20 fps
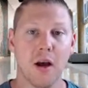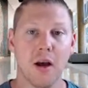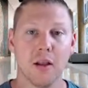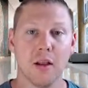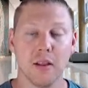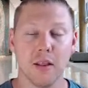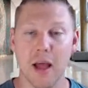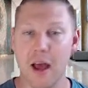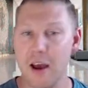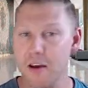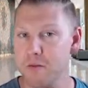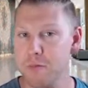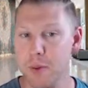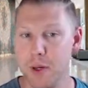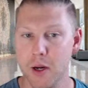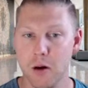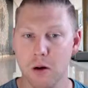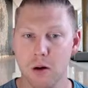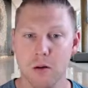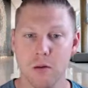
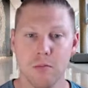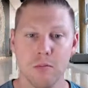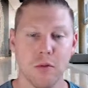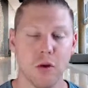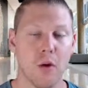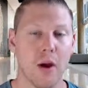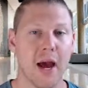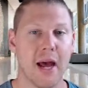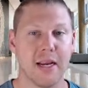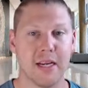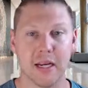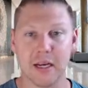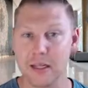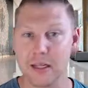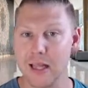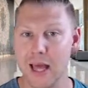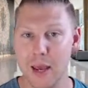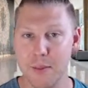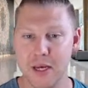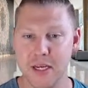Livepeer. You had to
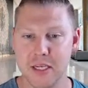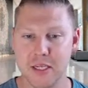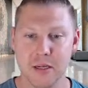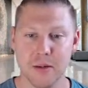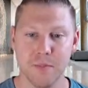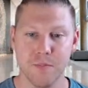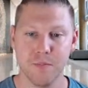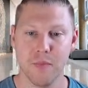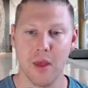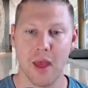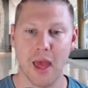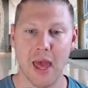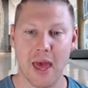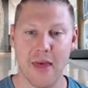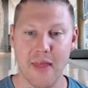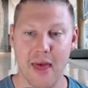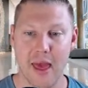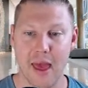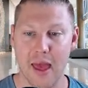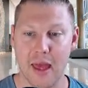claim it, and
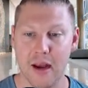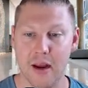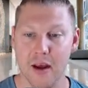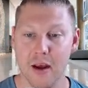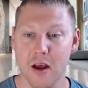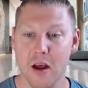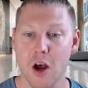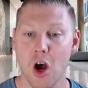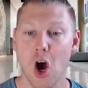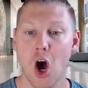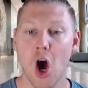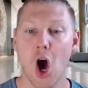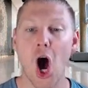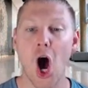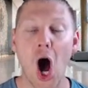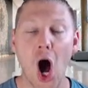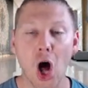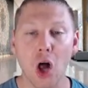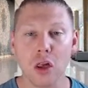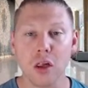then
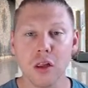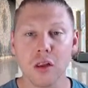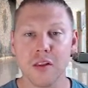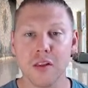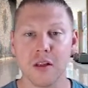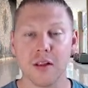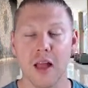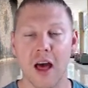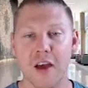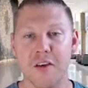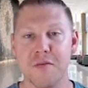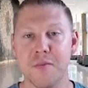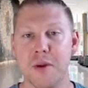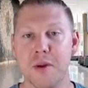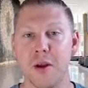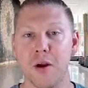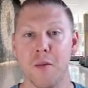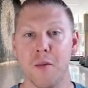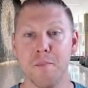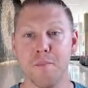all the
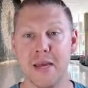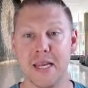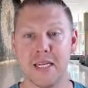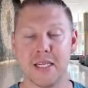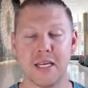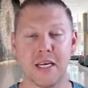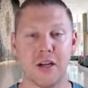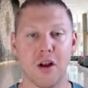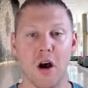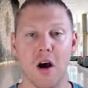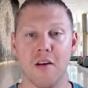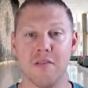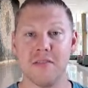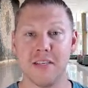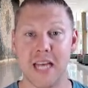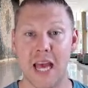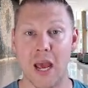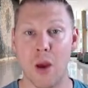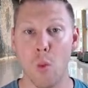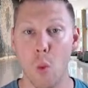Livepeer are minted off
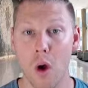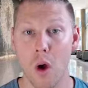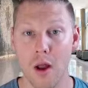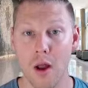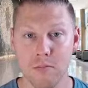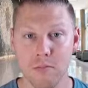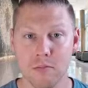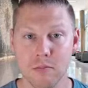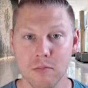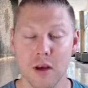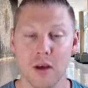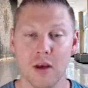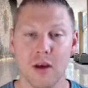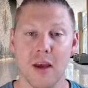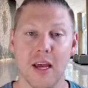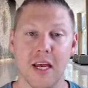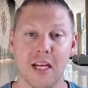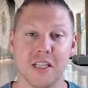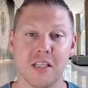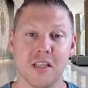day one.
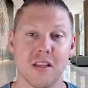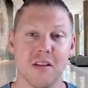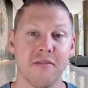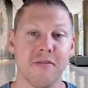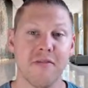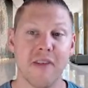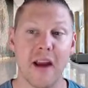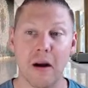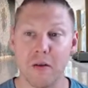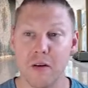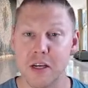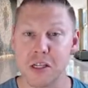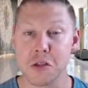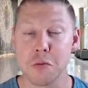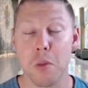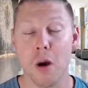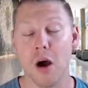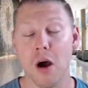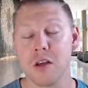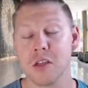It's the fairest
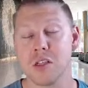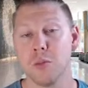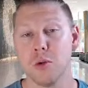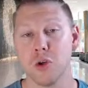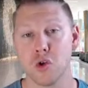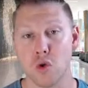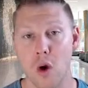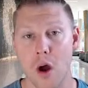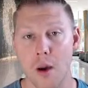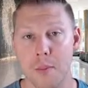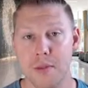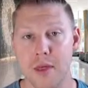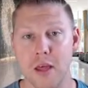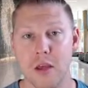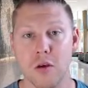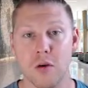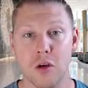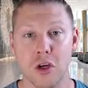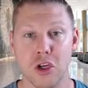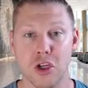possible drop that
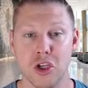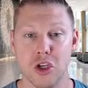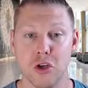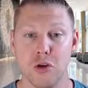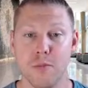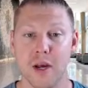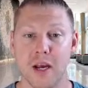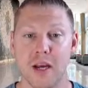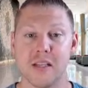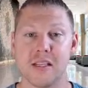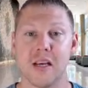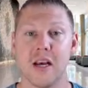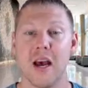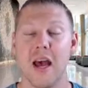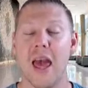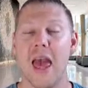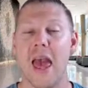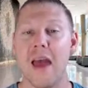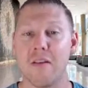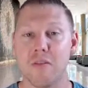you could do, because
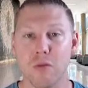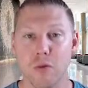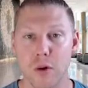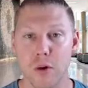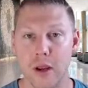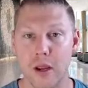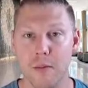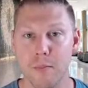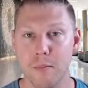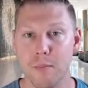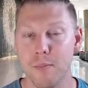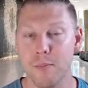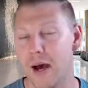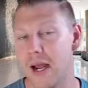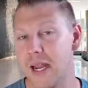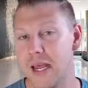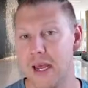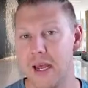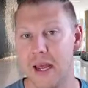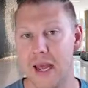
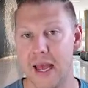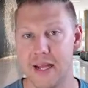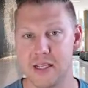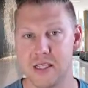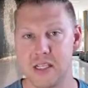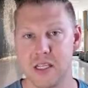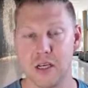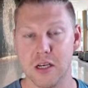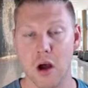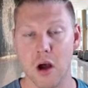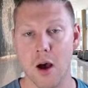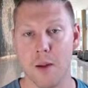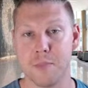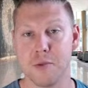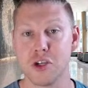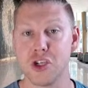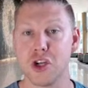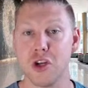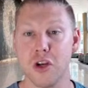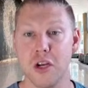everybody gets the
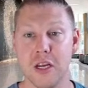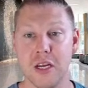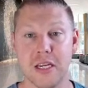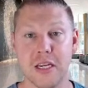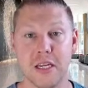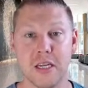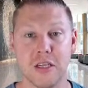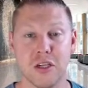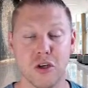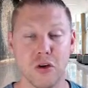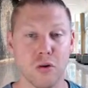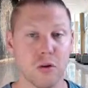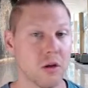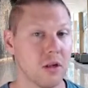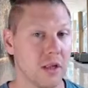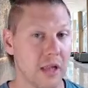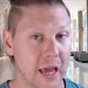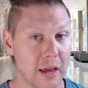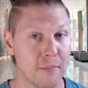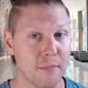opportunity to
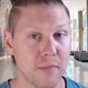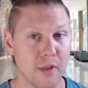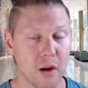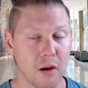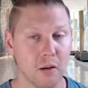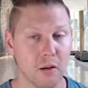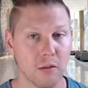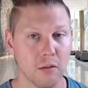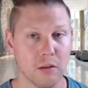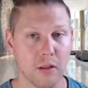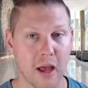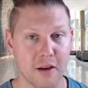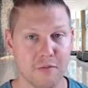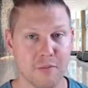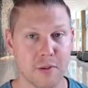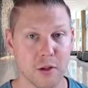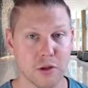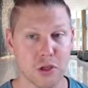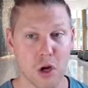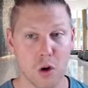claim their
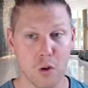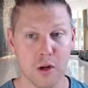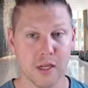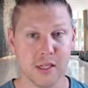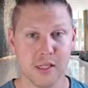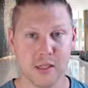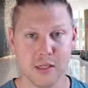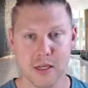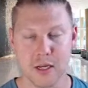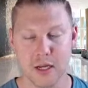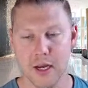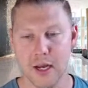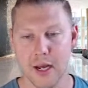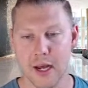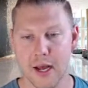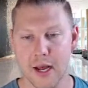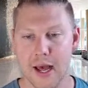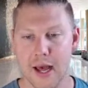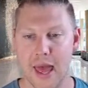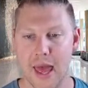Livepeer tokens,
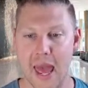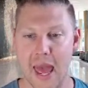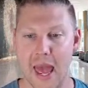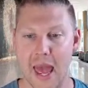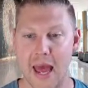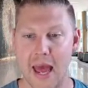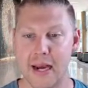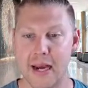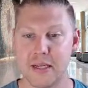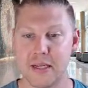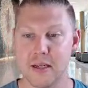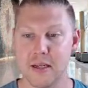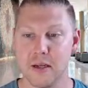and